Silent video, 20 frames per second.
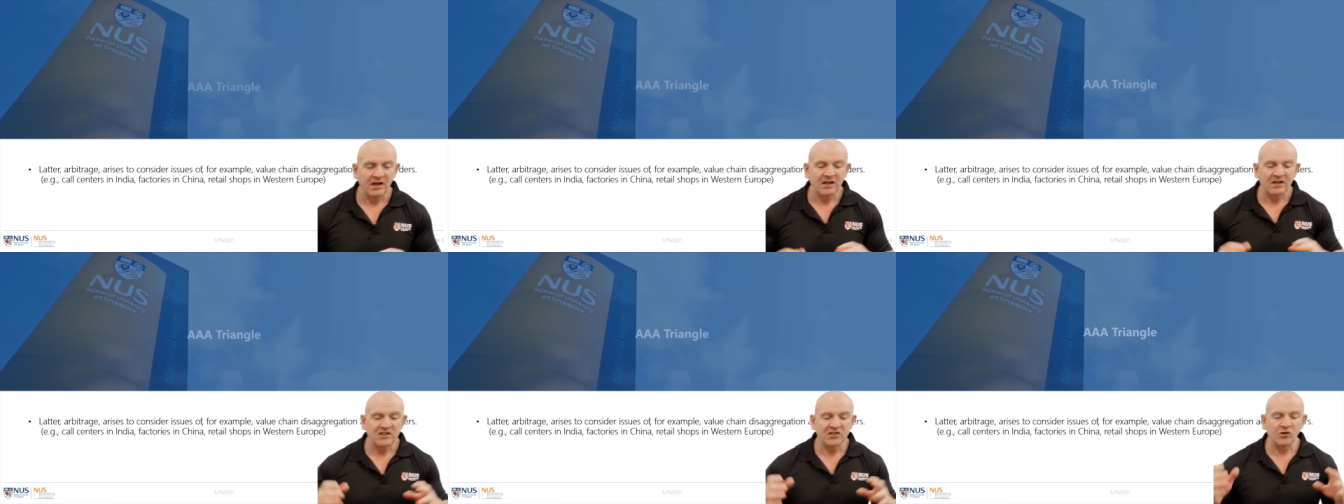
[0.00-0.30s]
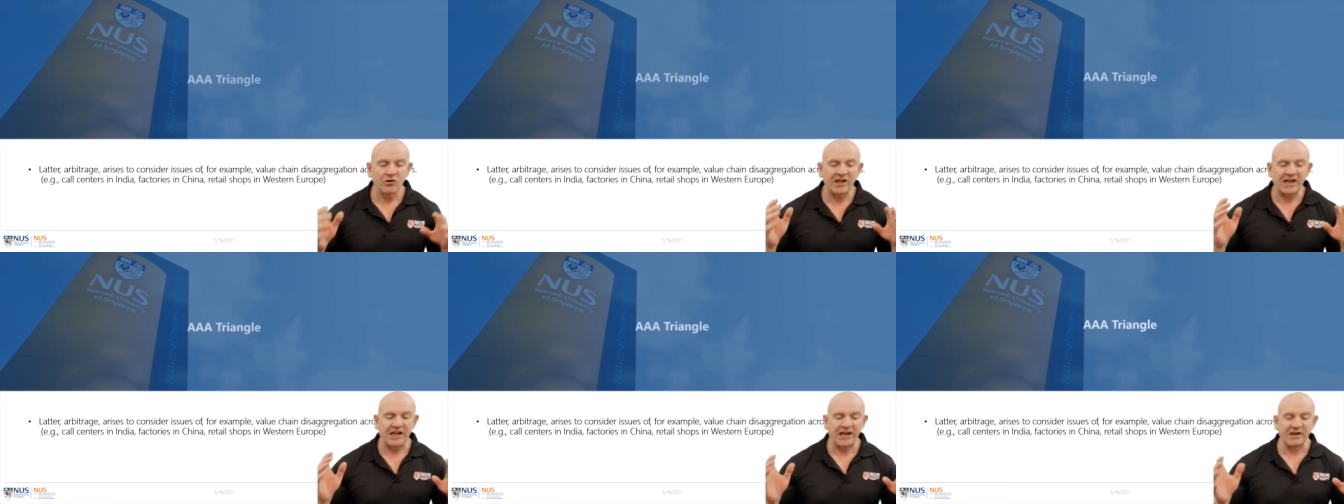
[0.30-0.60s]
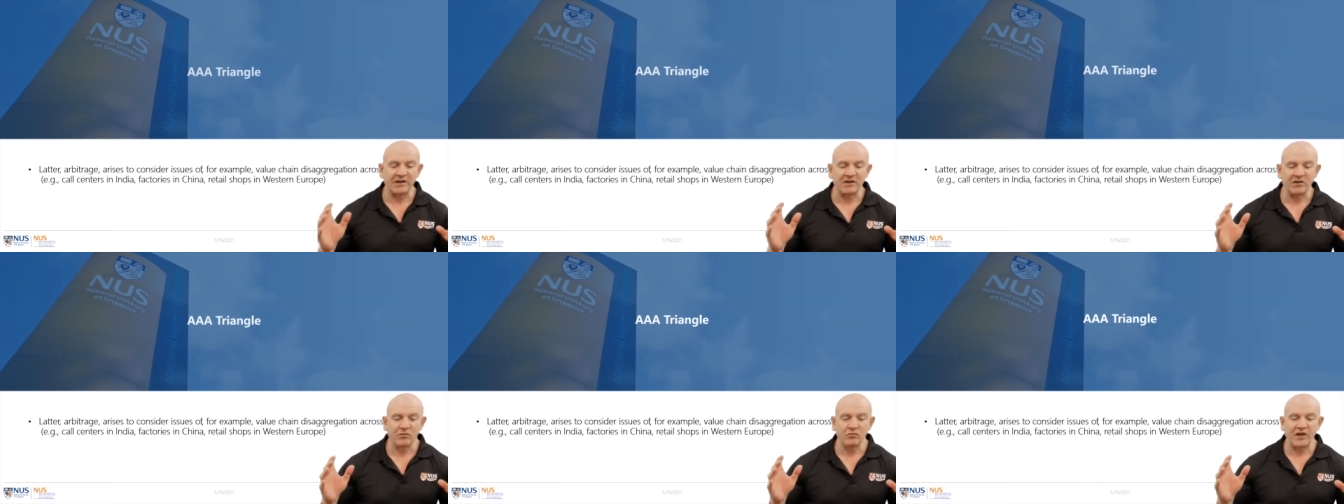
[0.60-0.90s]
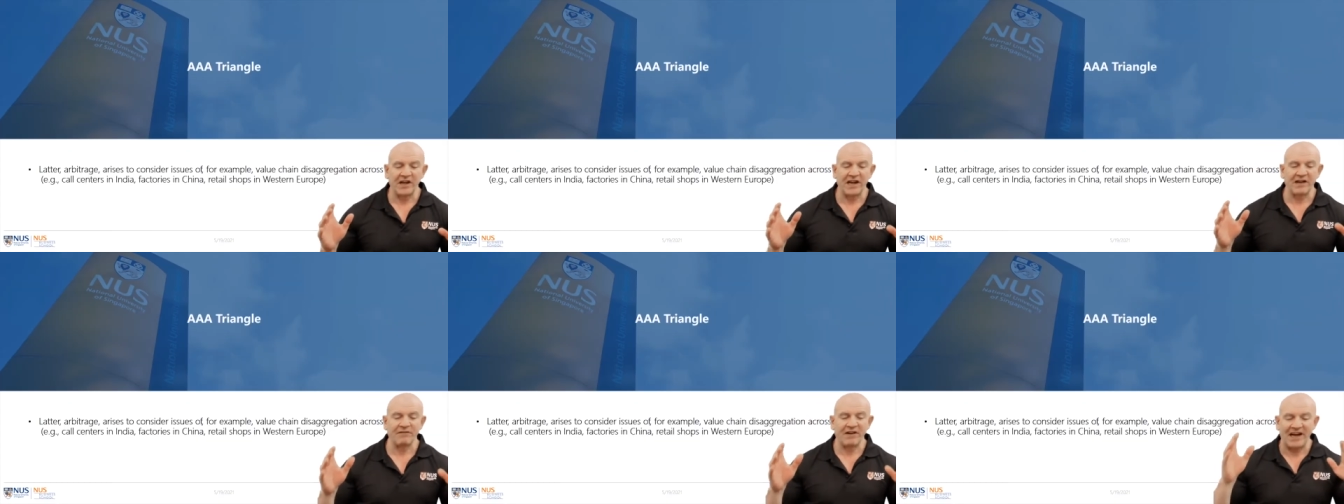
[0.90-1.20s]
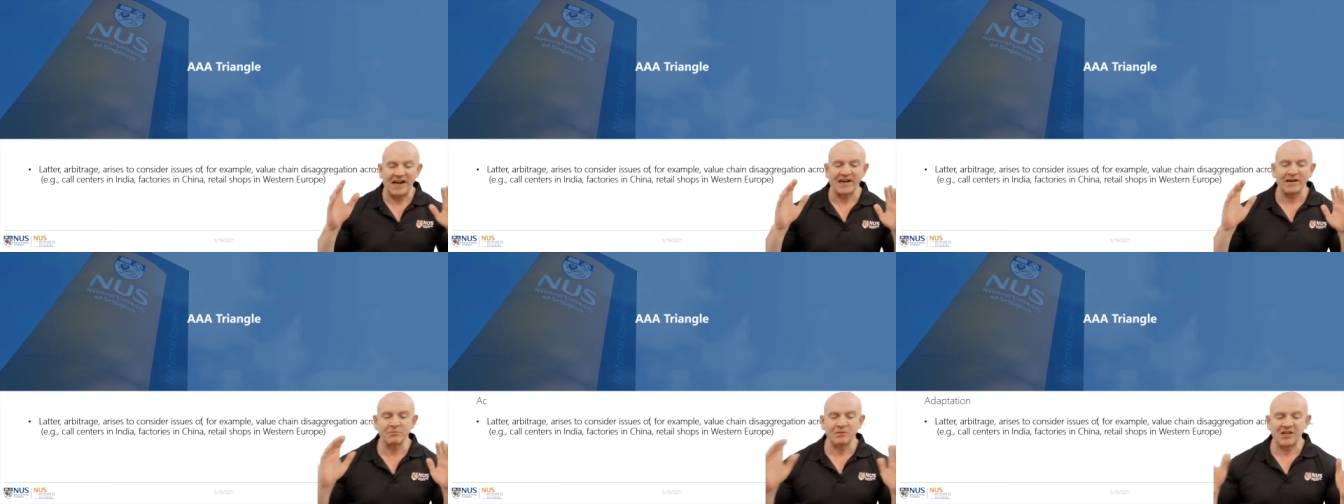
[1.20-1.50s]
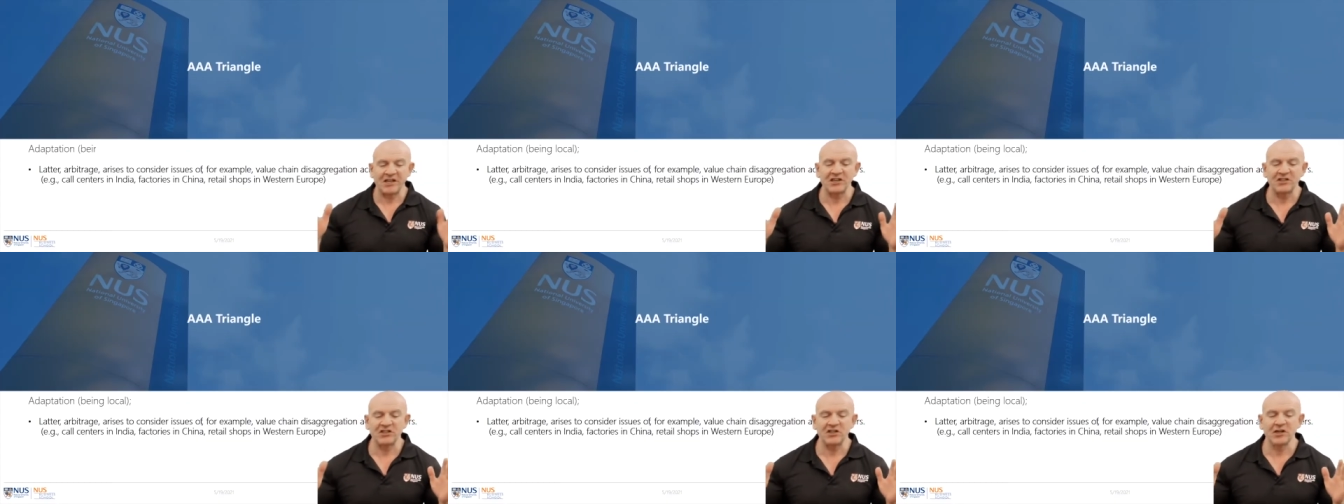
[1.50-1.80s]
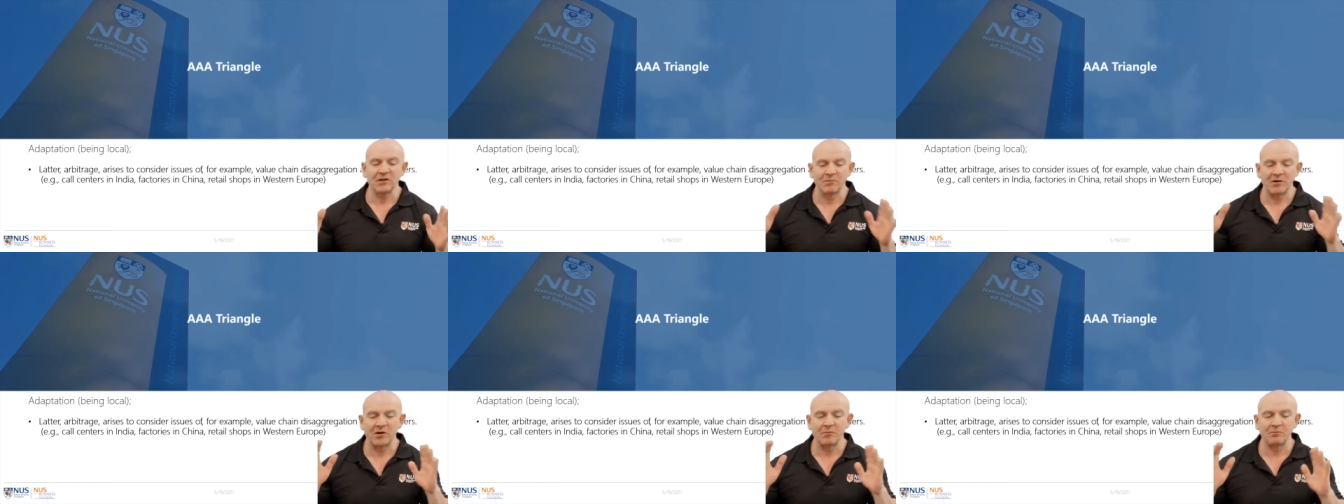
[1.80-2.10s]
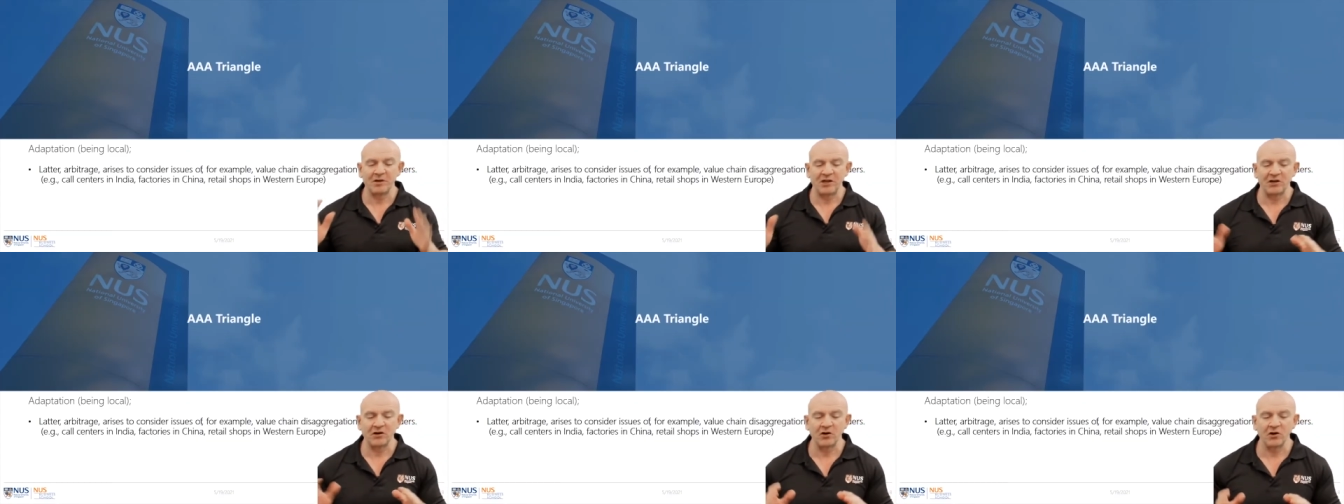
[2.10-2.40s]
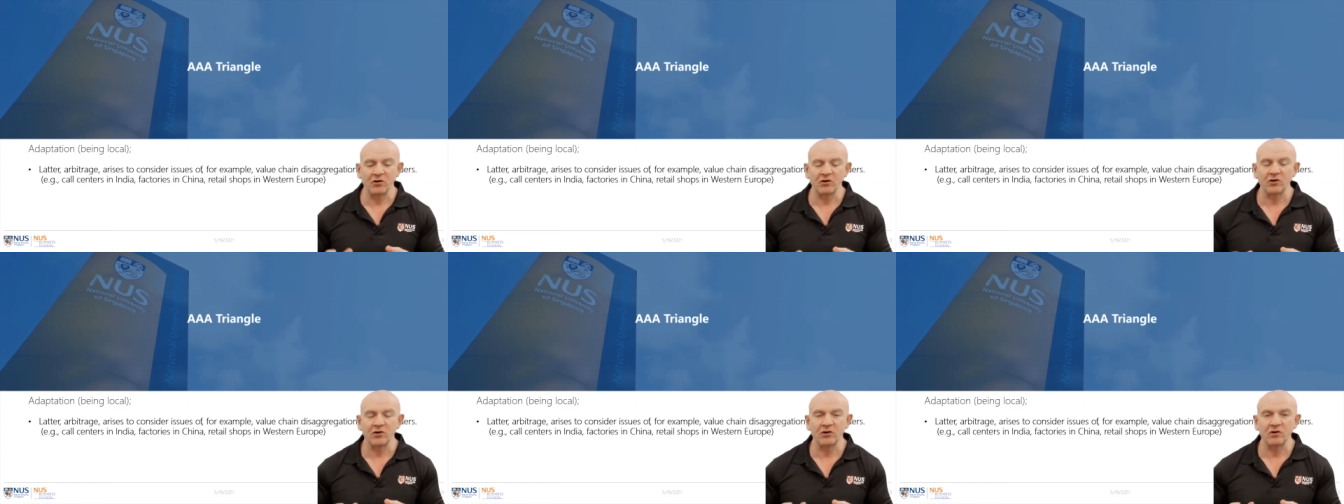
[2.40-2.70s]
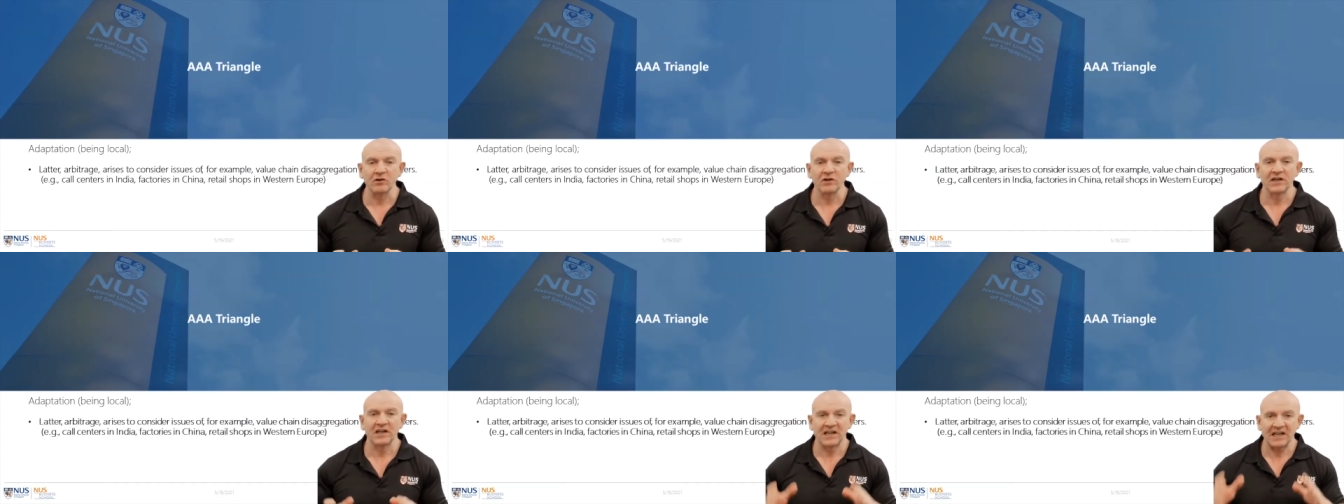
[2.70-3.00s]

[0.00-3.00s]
So again, we have adaptation about being local,